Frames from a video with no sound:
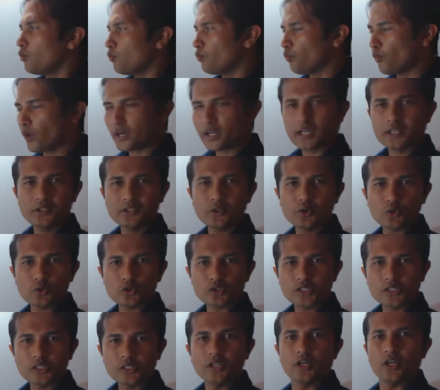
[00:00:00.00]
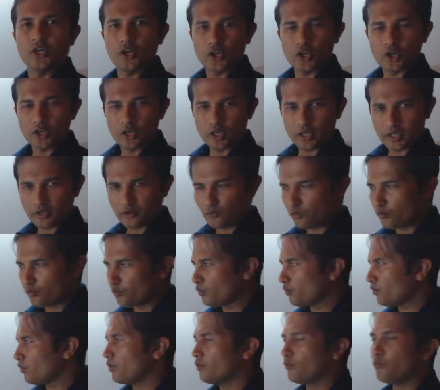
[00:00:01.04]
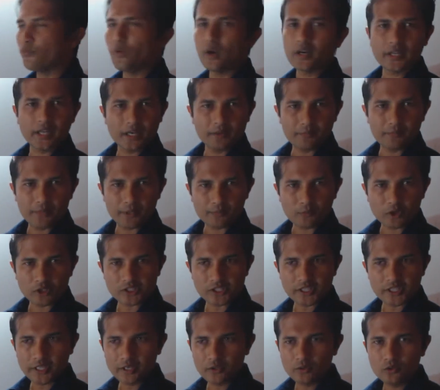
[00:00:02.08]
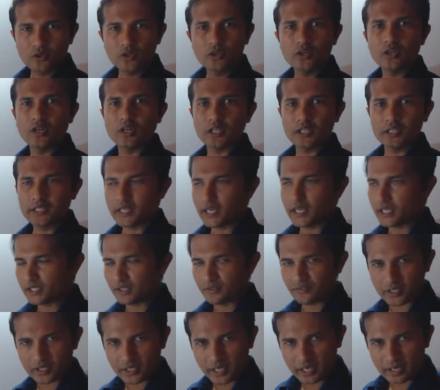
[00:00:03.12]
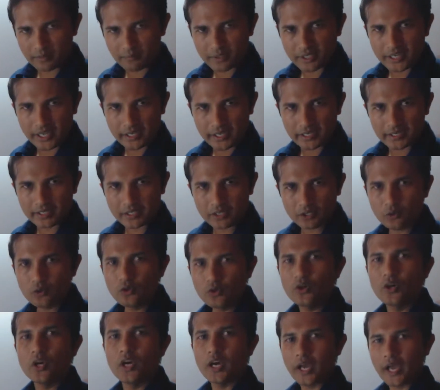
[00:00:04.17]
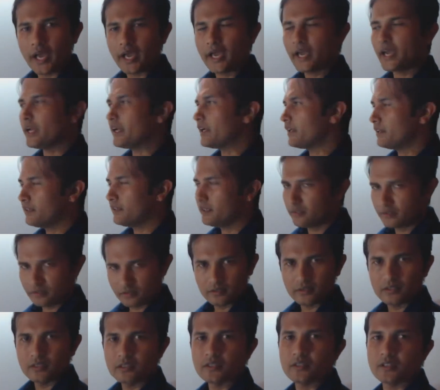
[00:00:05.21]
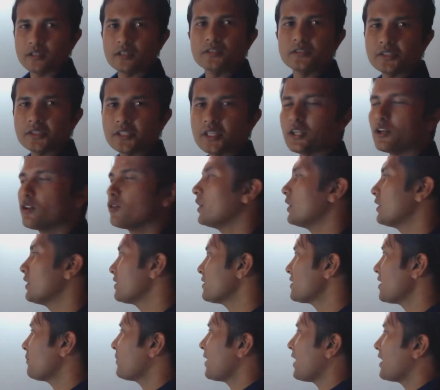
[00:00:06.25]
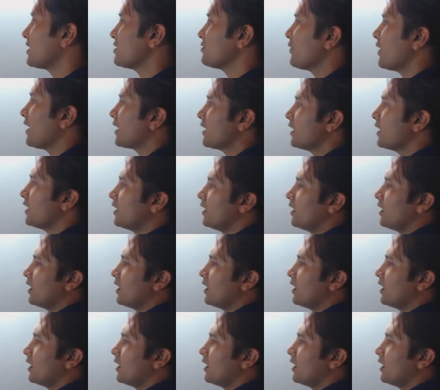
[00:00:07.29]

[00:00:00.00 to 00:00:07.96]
What are those? One can be positive, the other one can be negative, and 0 intercept as well.